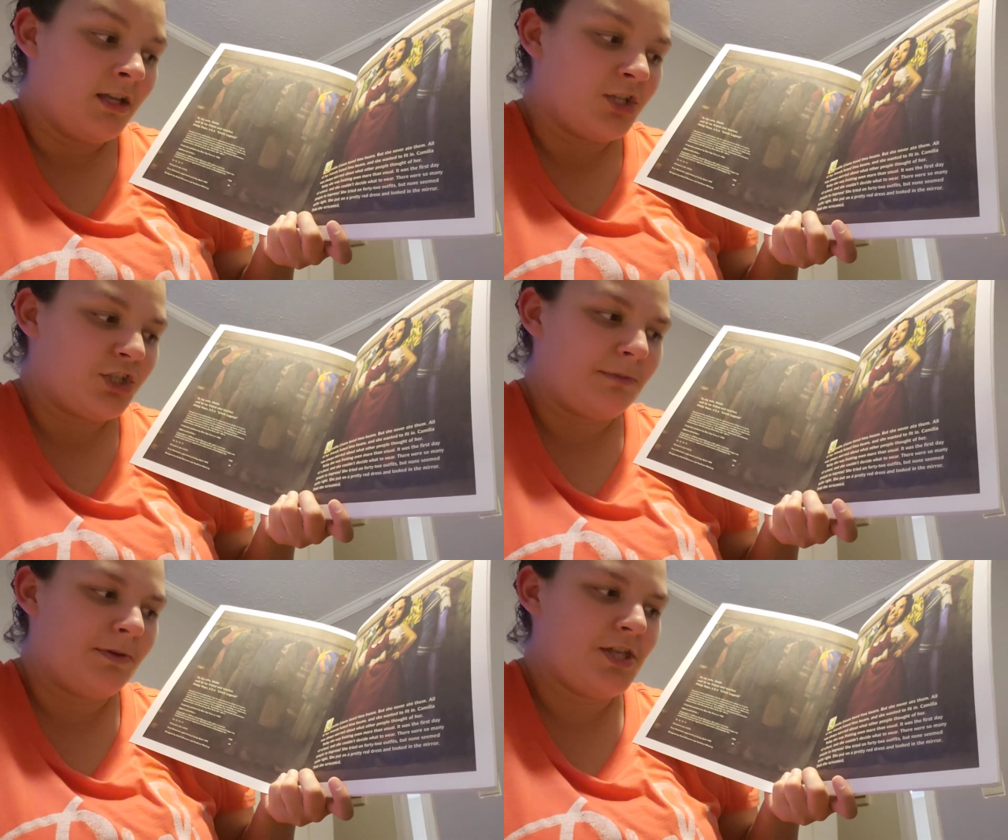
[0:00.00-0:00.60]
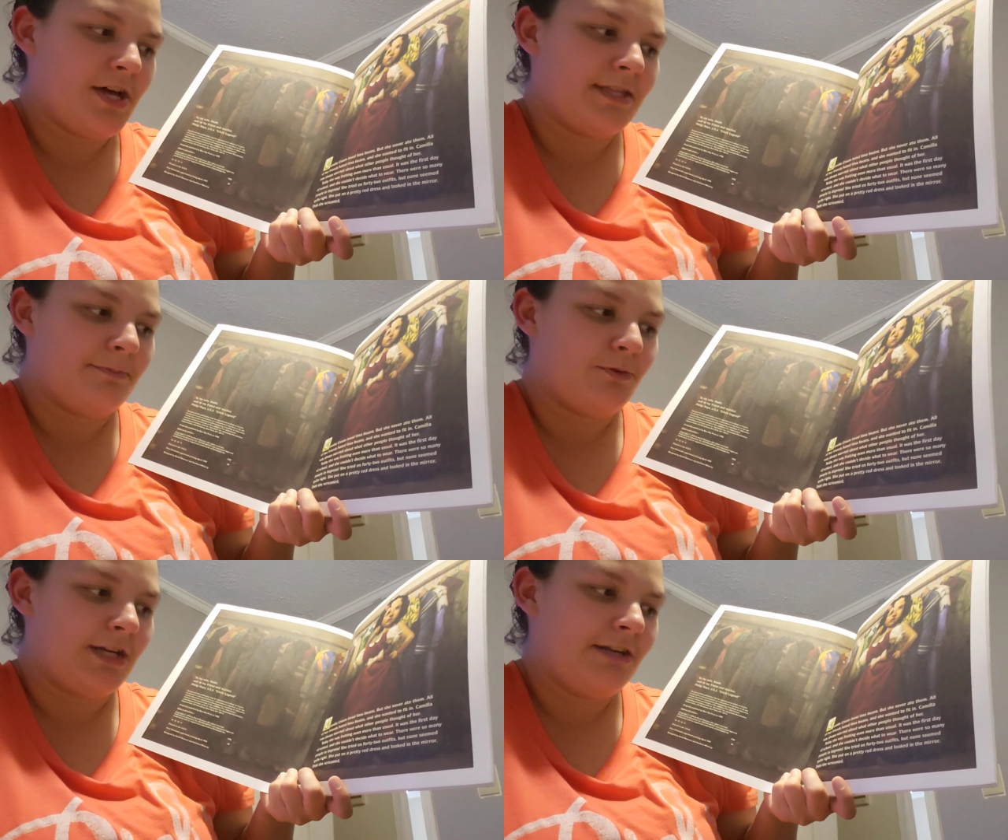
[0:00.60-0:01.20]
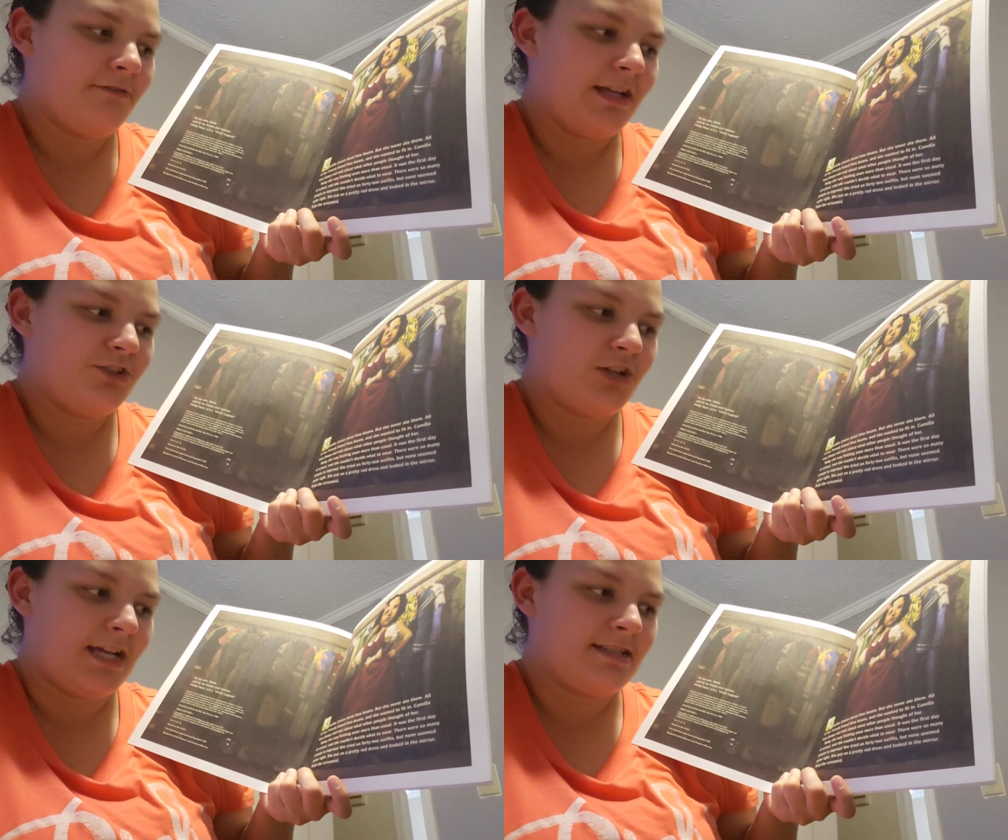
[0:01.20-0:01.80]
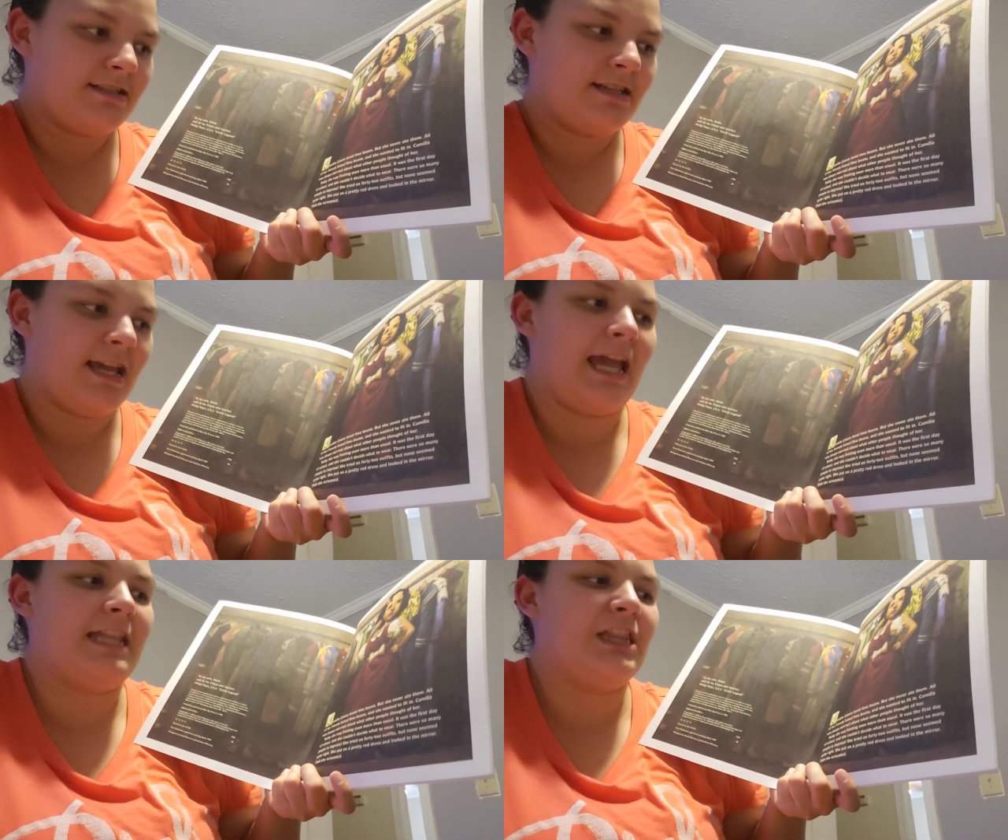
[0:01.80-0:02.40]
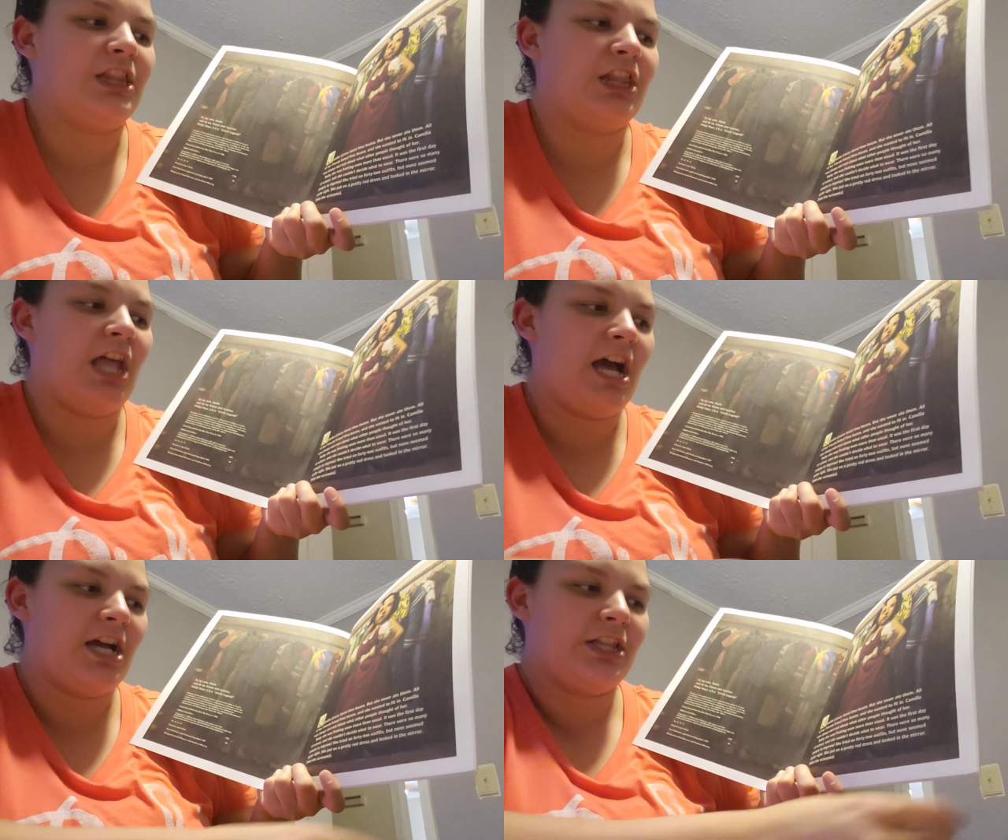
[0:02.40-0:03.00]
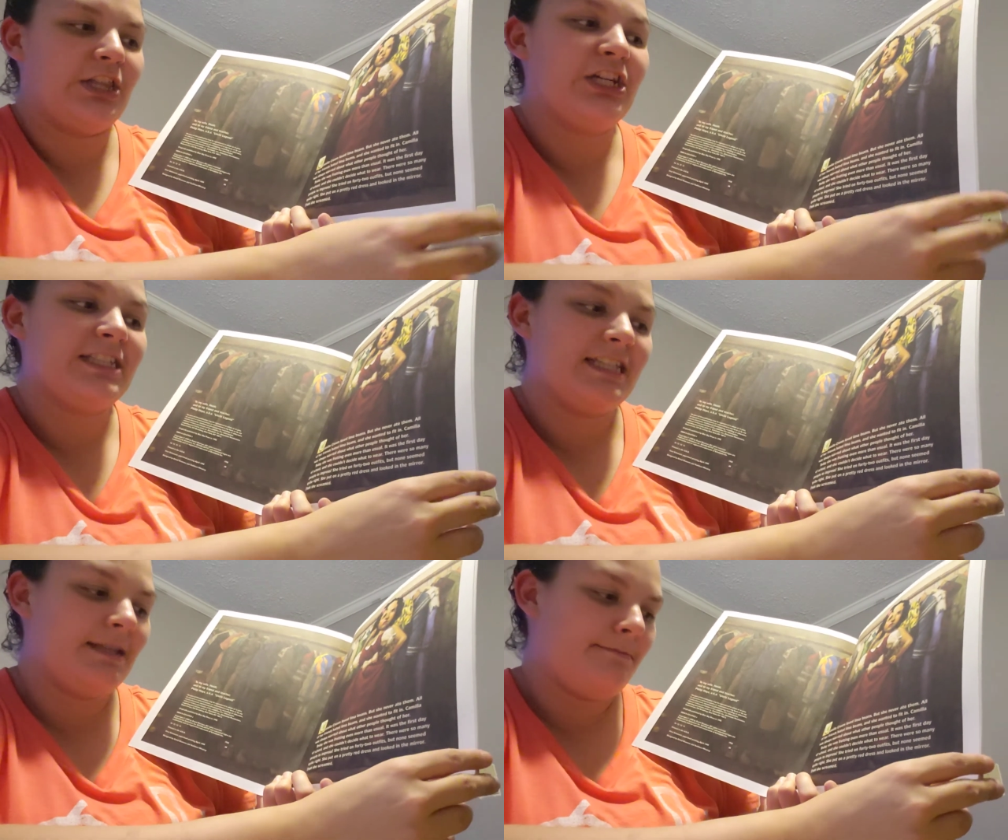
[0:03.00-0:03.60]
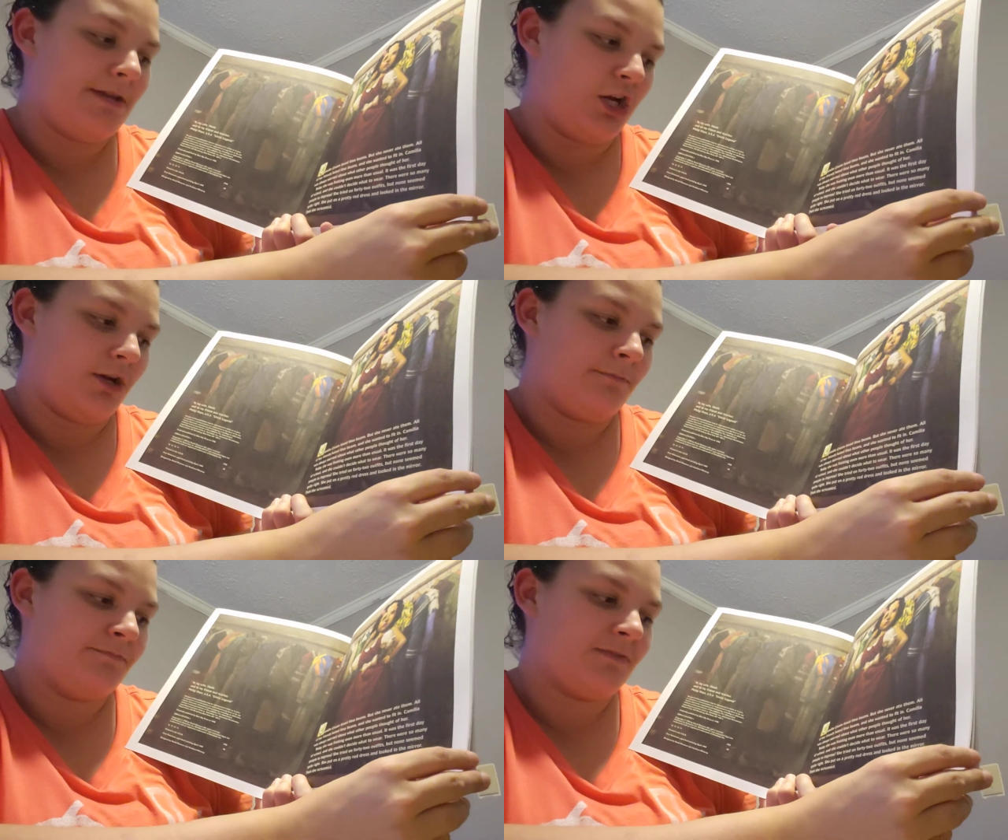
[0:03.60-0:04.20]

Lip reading: She put on a pretty red dress and looked in the mirror.